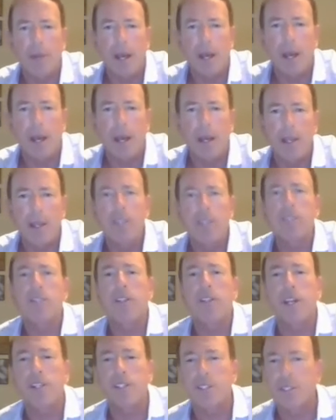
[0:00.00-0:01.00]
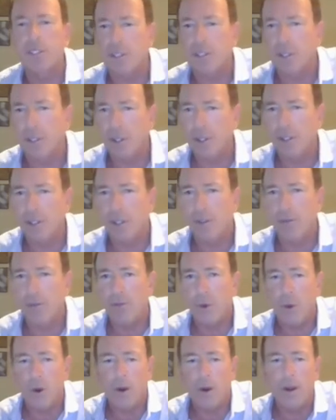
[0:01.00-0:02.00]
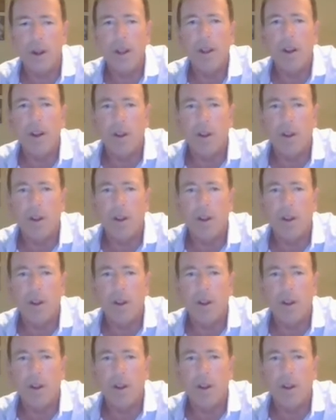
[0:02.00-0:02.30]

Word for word: uh, in discussions and searching for